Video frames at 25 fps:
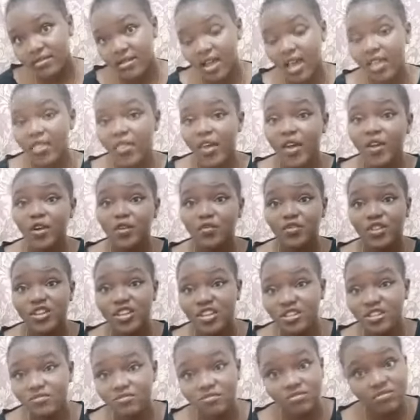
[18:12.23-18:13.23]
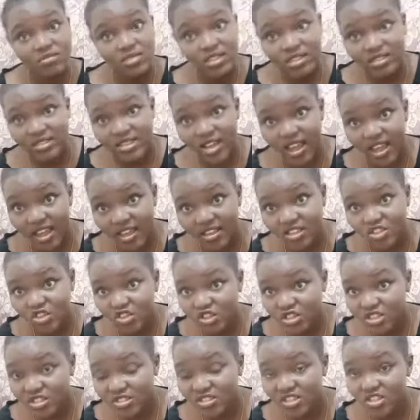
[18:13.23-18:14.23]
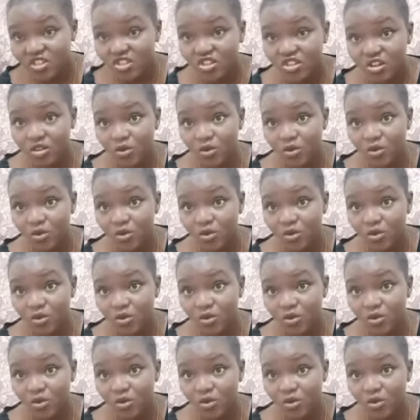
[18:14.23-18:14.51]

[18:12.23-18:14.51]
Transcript: at the end of the, the day, is a decision.